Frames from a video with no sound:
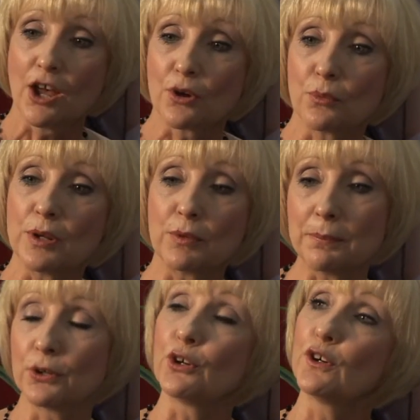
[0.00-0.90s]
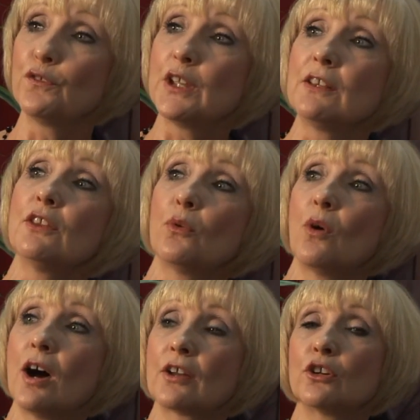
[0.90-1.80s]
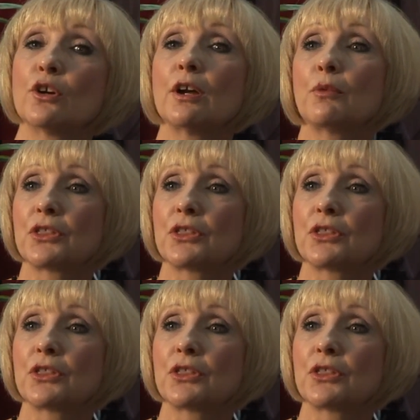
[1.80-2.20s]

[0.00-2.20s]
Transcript: when we put her feet in the water,